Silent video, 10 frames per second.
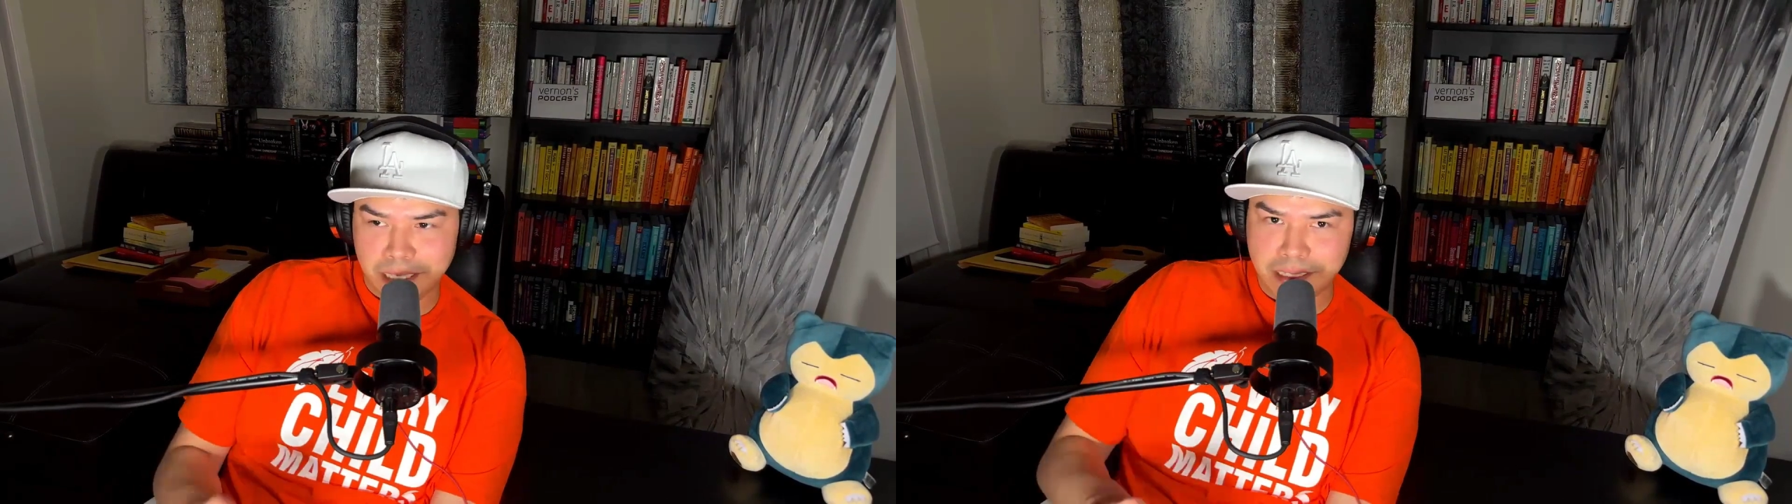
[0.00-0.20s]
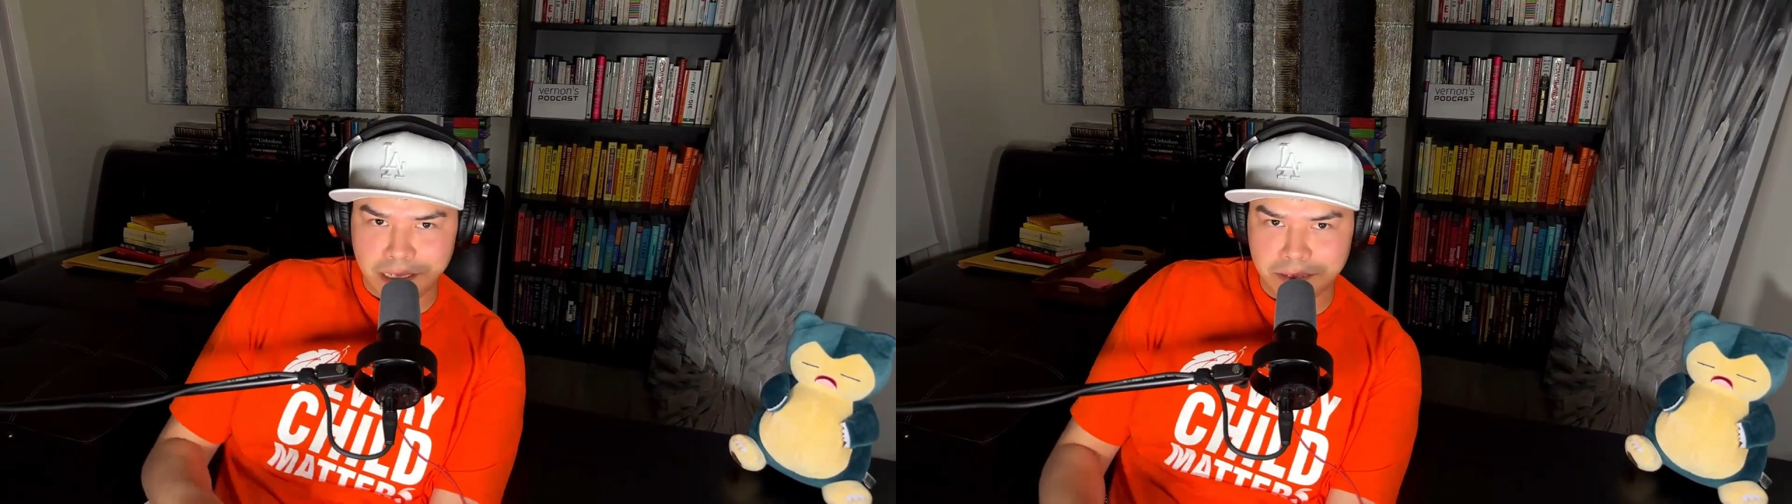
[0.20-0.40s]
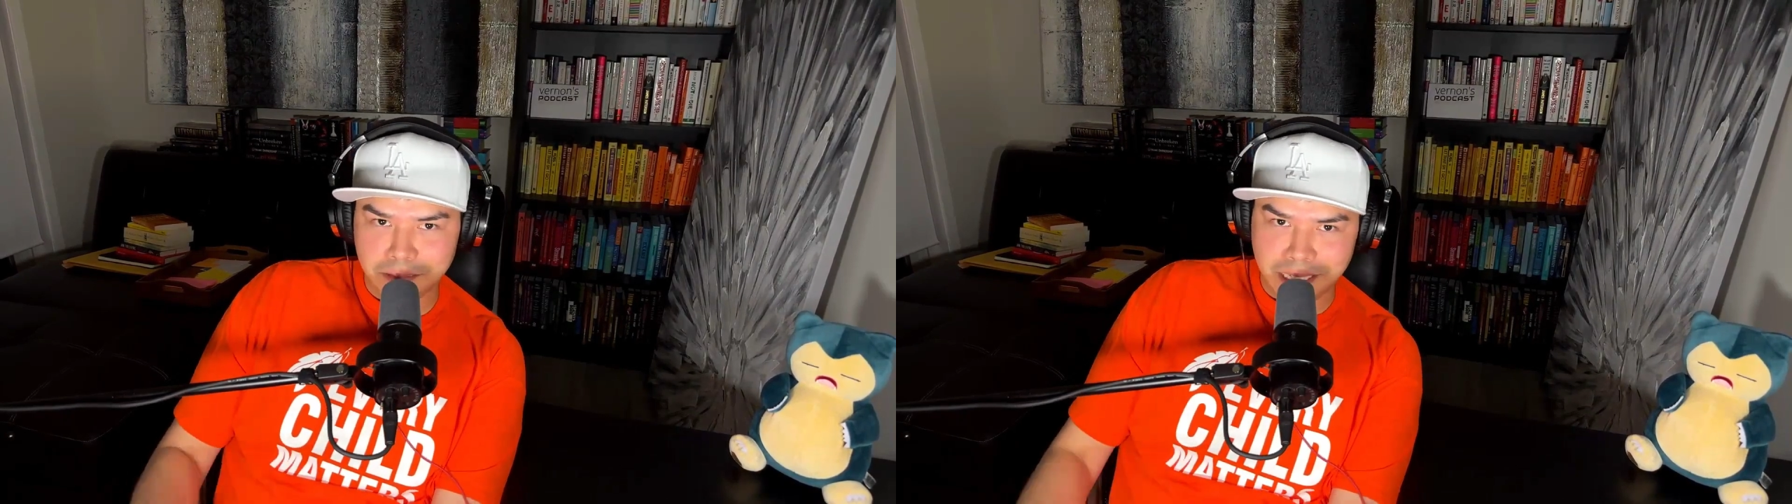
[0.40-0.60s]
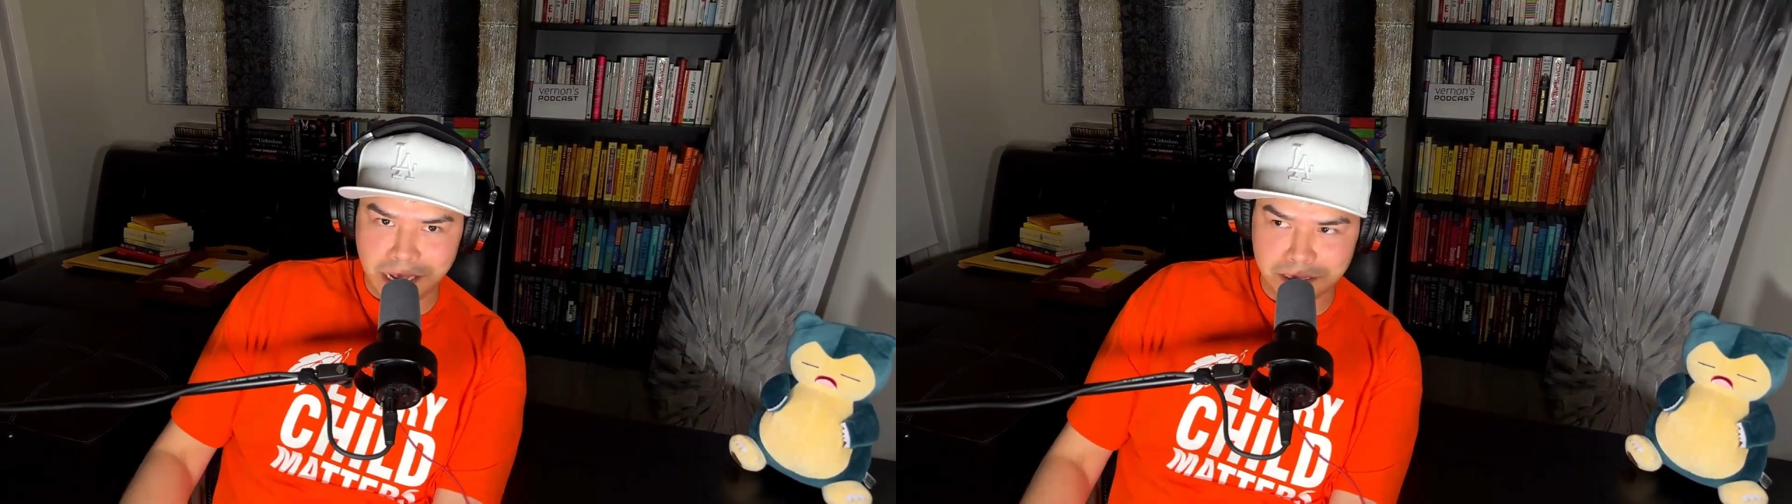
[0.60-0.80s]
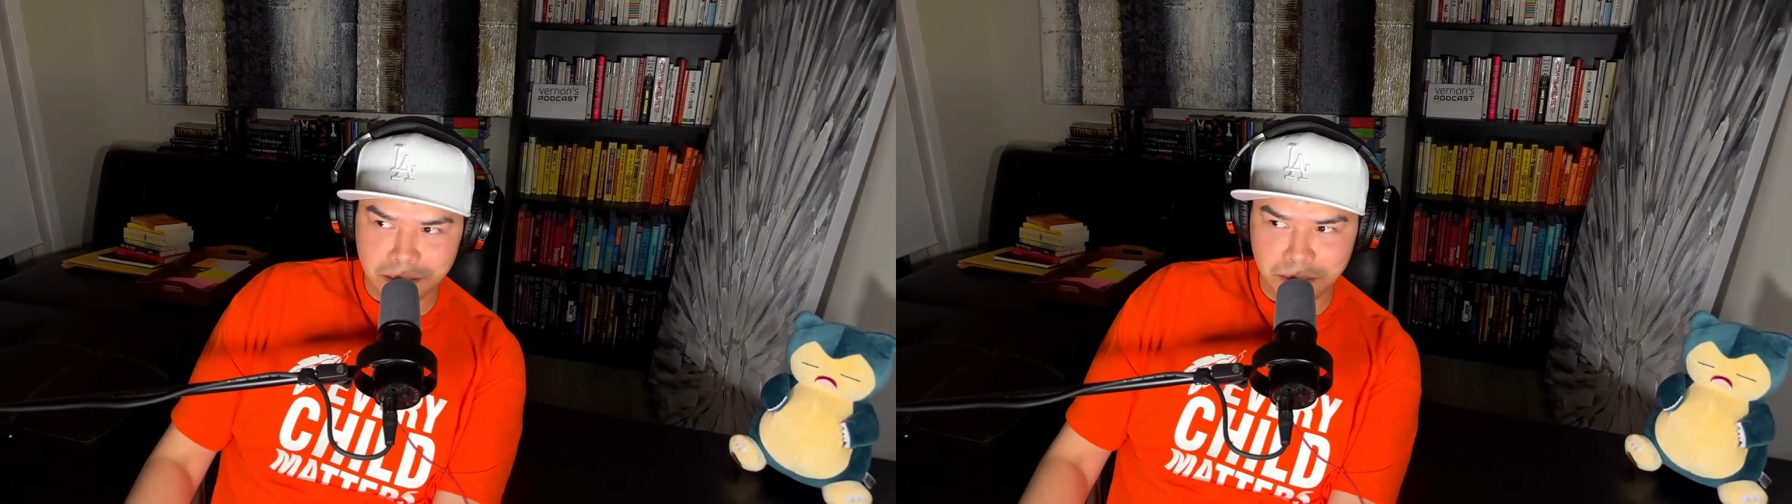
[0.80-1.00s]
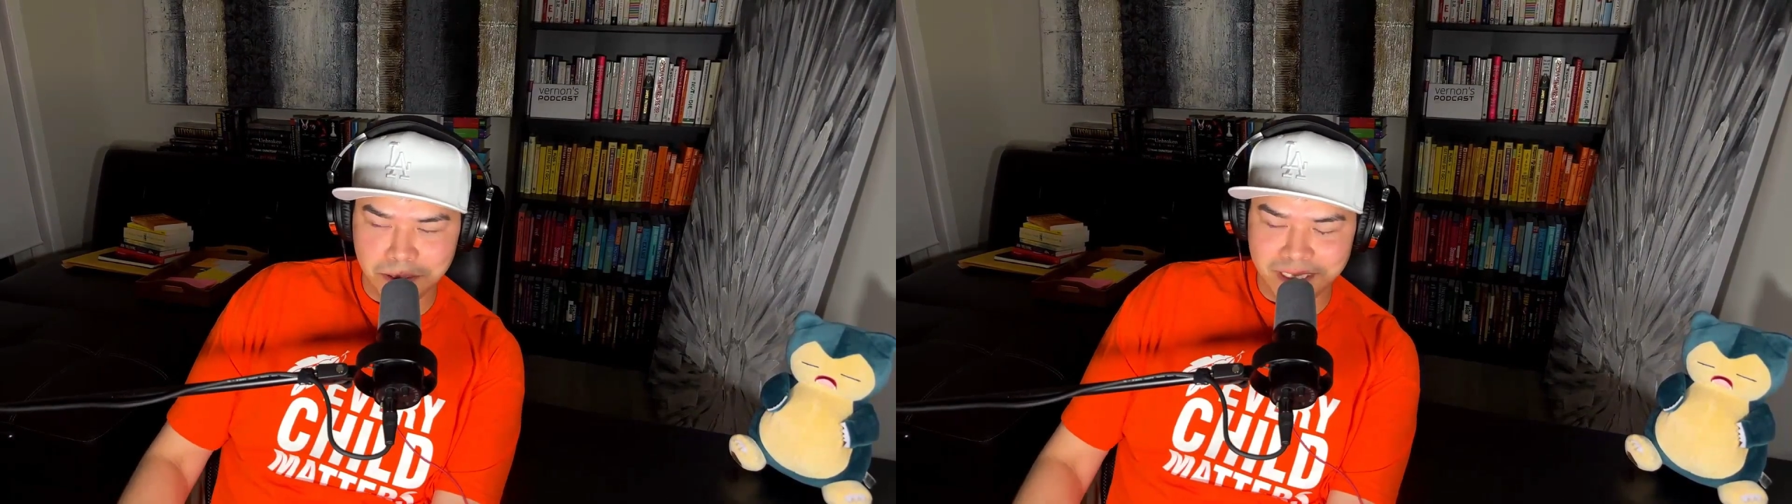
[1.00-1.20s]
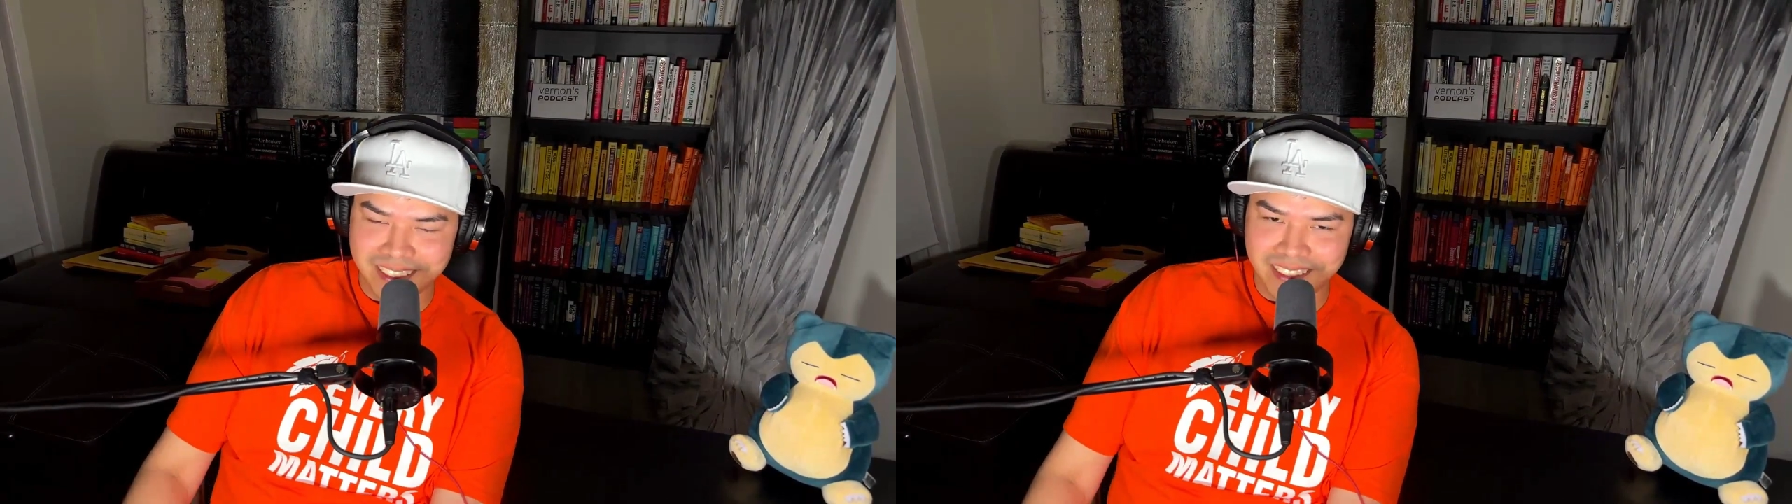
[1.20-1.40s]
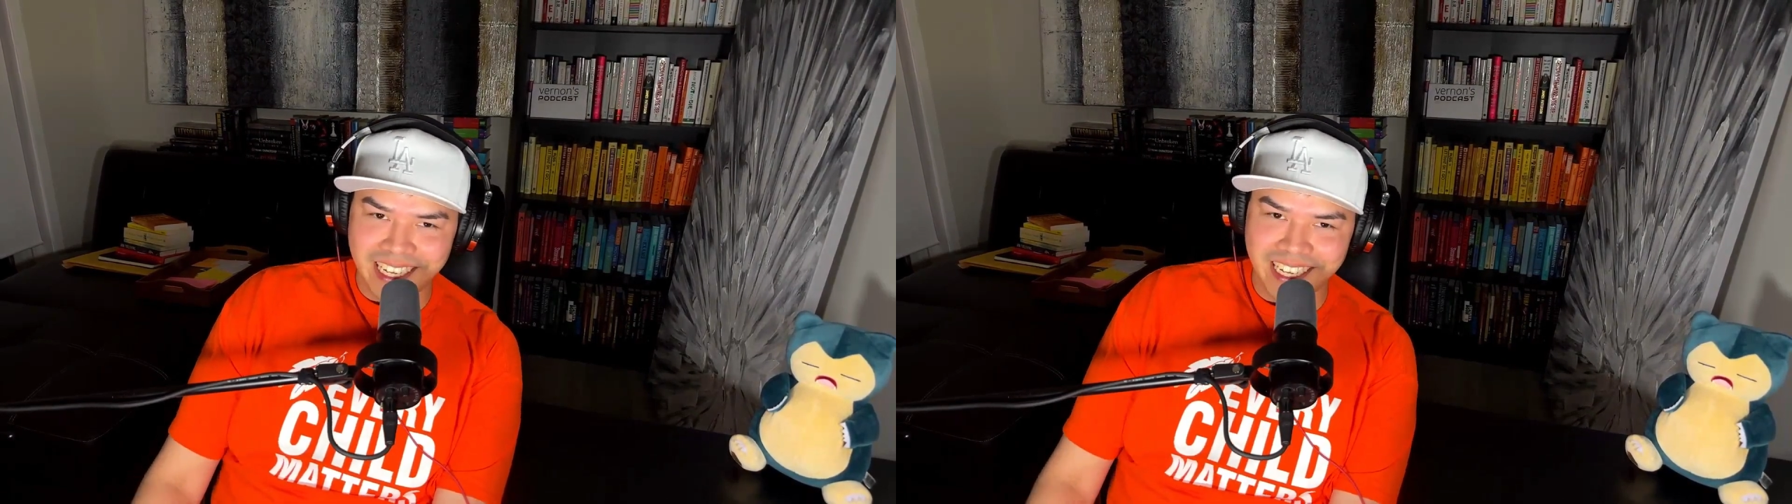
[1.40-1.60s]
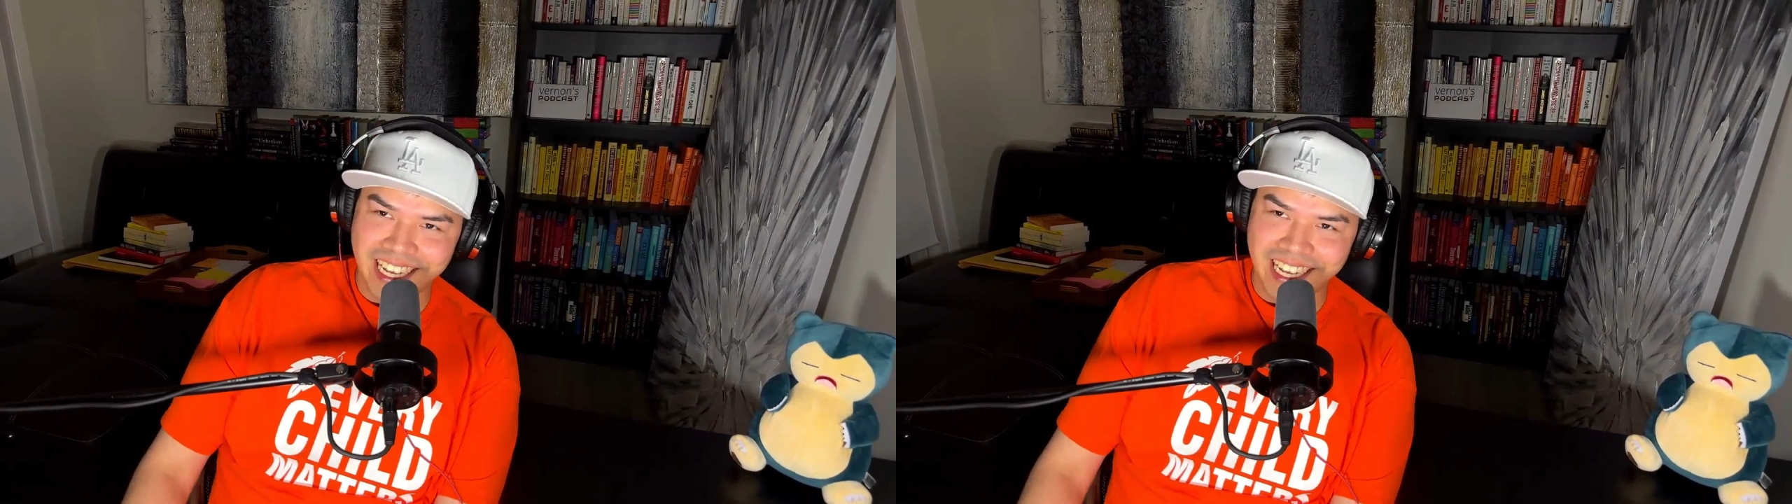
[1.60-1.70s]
and they was what that's supposed to.